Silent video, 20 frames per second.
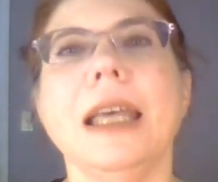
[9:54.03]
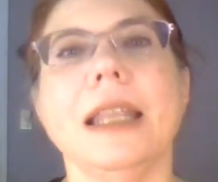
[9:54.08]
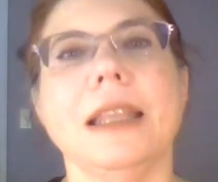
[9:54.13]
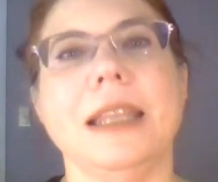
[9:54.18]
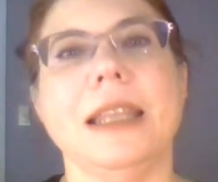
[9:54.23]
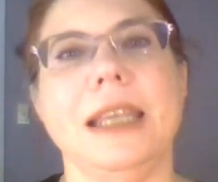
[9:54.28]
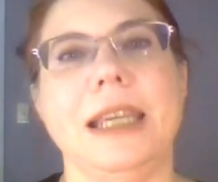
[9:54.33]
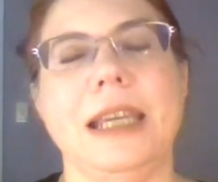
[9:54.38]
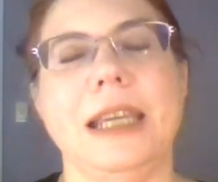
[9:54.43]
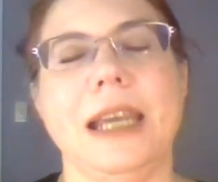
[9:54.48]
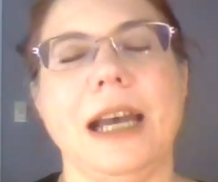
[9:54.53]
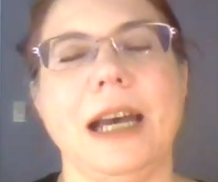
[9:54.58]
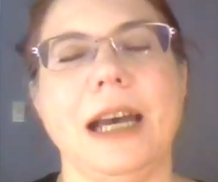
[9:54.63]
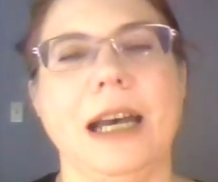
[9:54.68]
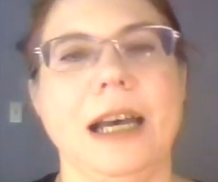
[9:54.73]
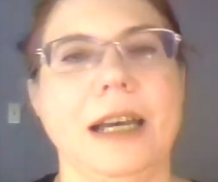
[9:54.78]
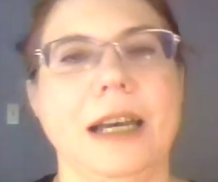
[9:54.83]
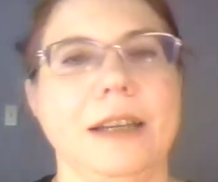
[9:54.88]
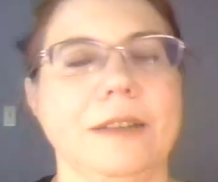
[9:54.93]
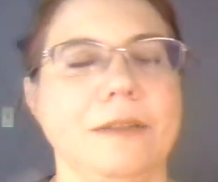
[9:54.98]
the
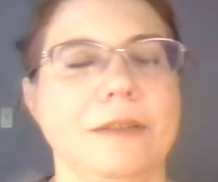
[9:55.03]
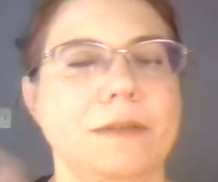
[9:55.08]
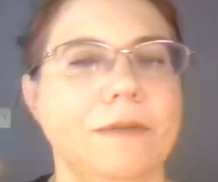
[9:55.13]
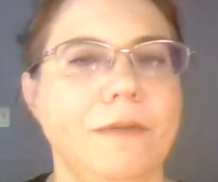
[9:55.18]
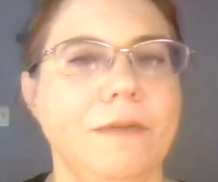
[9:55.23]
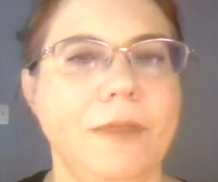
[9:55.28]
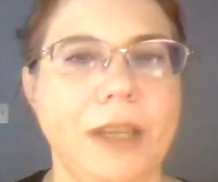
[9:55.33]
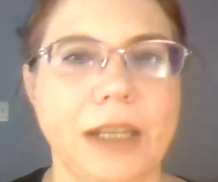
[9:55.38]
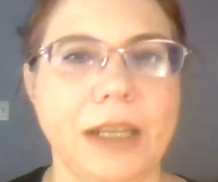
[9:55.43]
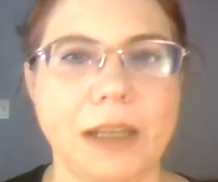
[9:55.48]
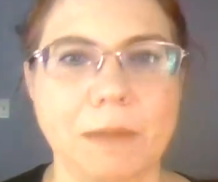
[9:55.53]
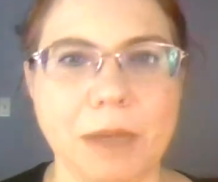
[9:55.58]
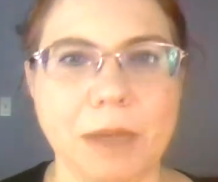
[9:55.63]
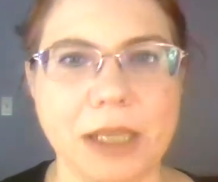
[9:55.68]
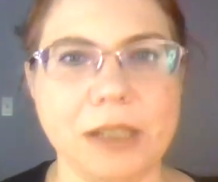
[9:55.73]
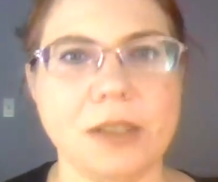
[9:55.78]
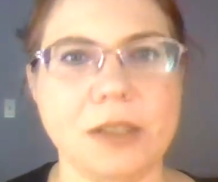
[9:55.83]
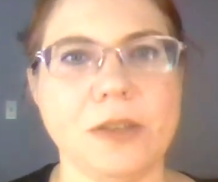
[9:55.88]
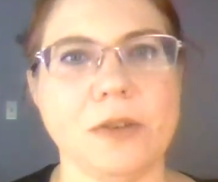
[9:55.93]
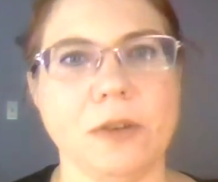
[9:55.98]

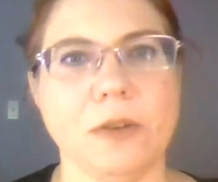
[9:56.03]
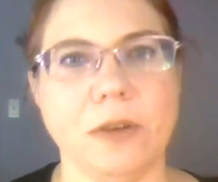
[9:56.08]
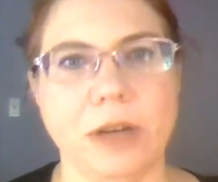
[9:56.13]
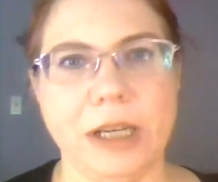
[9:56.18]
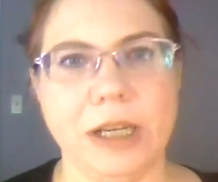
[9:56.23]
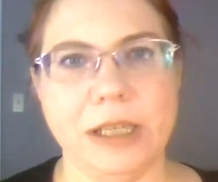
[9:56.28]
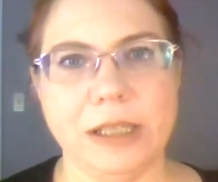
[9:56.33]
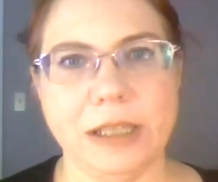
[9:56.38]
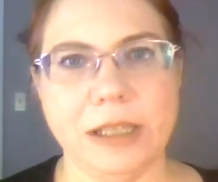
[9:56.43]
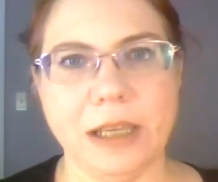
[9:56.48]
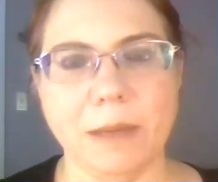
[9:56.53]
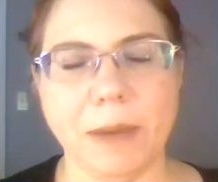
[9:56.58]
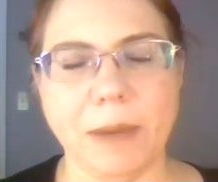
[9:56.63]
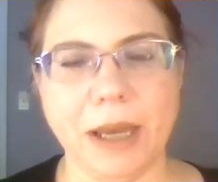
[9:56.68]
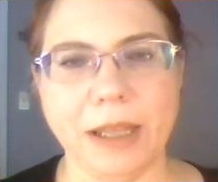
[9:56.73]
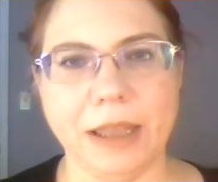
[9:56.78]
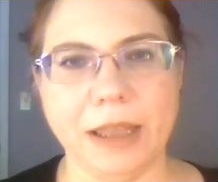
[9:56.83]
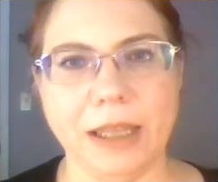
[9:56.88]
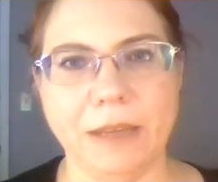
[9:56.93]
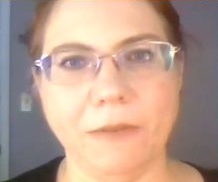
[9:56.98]
Vietnamese stories
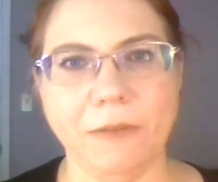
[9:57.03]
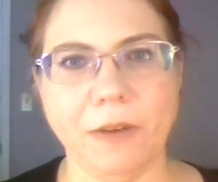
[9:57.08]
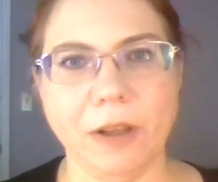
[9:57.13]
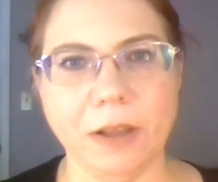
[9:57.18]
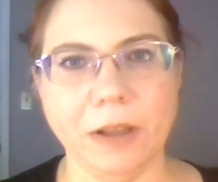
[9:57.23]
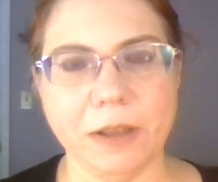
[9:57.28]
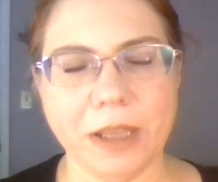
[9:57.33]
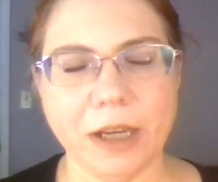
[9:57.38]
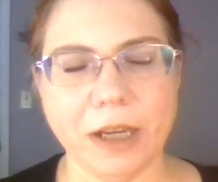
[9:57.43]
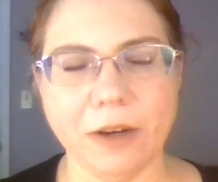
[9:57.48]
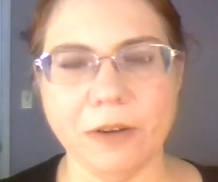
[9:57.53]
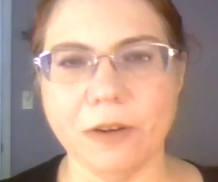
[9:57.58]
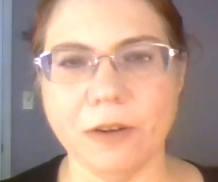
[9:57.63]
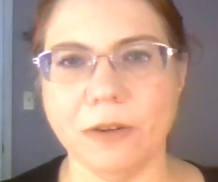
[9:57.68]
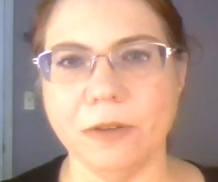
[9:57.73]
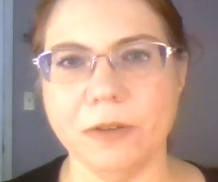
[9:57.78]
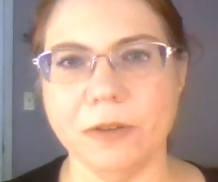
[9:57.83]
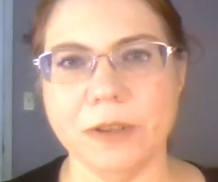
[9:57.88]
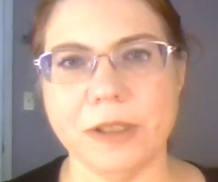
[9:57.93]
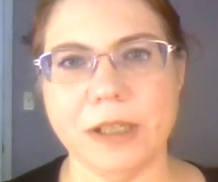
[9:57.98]
about the fall of their
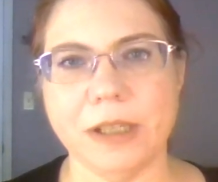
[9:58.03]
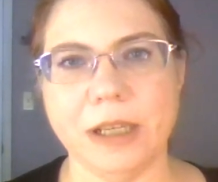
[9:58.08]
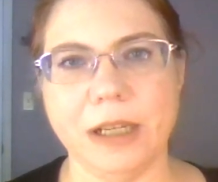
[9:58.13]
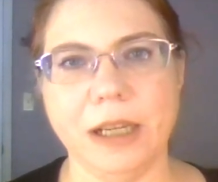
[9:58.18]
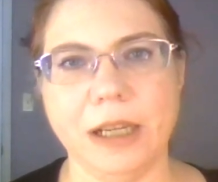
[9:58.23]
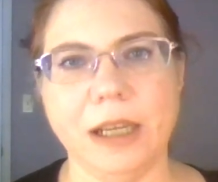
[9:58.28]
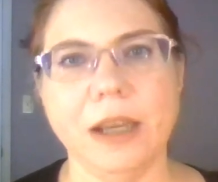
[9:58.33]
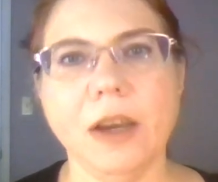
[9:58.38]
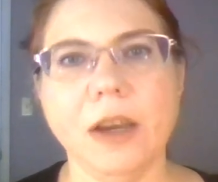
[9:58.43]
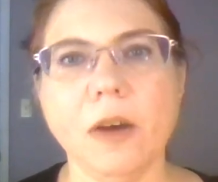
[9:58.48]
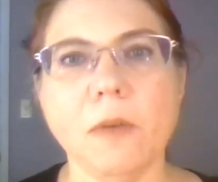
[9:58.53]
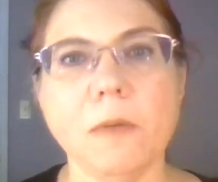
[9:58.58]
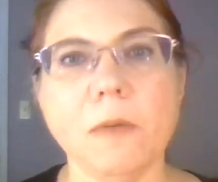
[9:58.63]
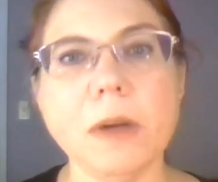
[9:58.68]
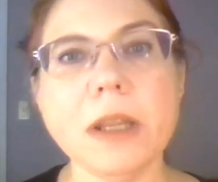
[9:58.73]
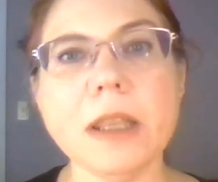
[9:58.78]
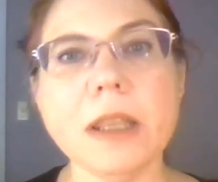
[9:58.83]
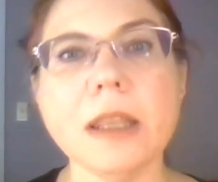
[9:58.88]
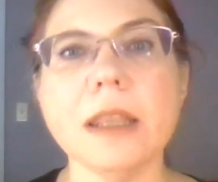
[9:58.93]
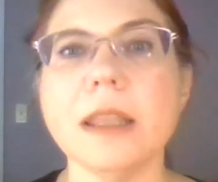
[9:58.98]
golden city, one
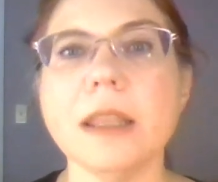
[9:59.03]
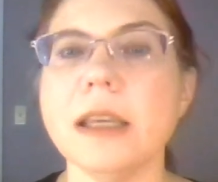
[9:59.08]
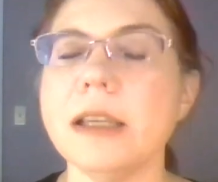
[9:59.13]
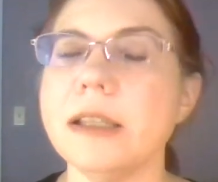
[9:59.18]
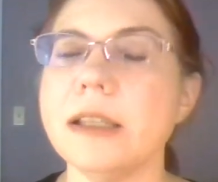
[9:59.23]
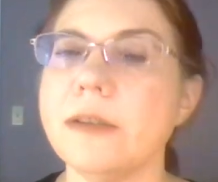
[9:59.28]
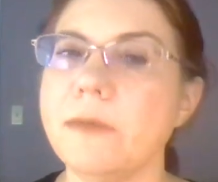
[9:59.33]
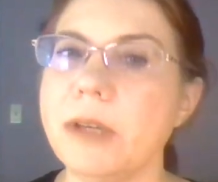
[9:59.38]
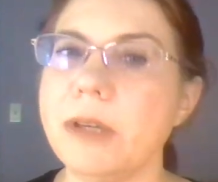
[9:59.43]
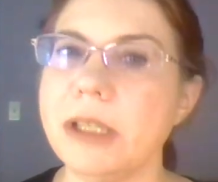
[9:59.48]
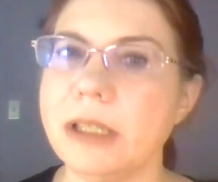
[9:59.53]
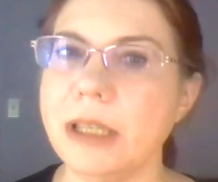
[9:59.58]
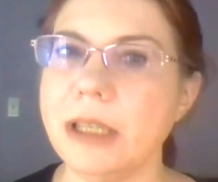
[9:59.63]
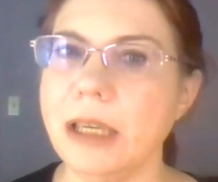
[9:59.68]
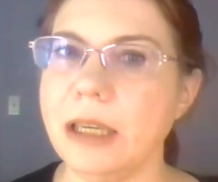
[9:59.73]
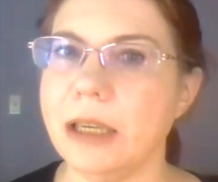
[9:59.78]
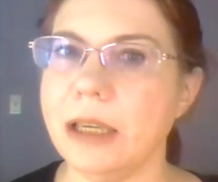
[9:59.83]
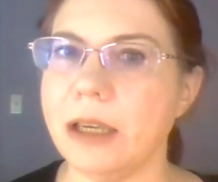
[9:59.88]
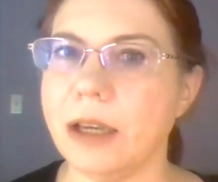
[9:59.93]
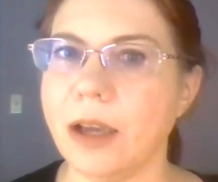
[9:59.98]
of the things that we
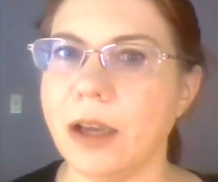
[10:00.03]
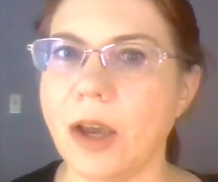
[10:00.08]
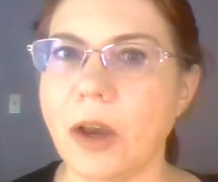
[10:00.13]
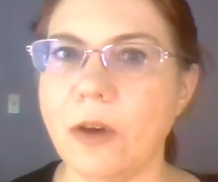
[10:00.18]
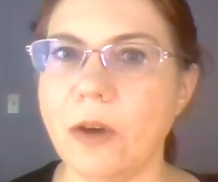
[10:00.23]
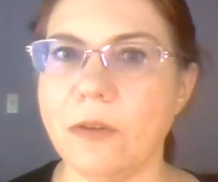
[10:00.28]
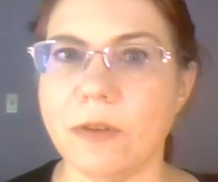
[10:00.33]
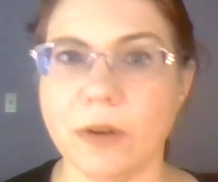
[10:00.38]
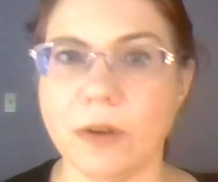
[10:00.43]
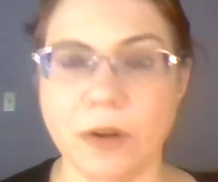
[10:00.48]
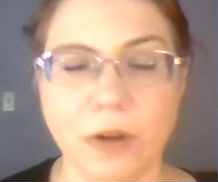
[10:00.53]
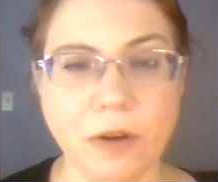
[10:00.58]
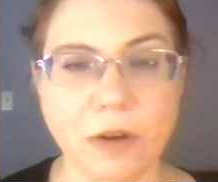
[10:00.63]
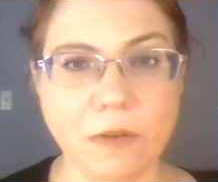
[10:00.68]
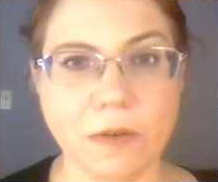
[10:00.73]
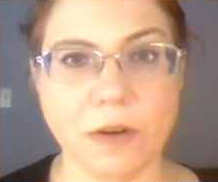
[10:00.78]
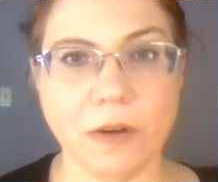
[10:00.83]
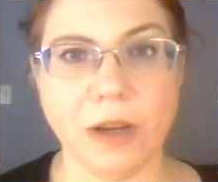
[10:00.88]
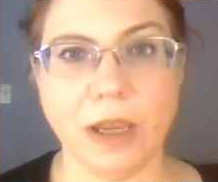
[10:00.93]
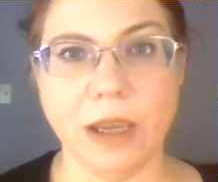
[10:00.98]
see over and
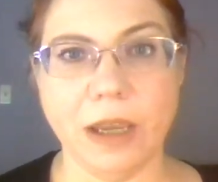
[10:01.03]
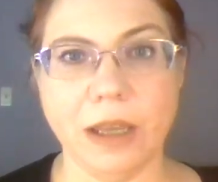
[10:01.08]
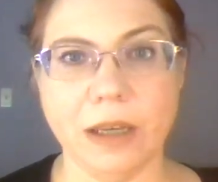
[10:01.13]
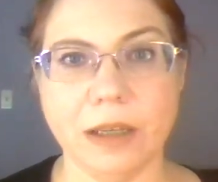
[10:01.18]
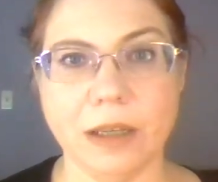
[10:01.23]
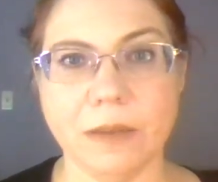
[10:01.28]
over again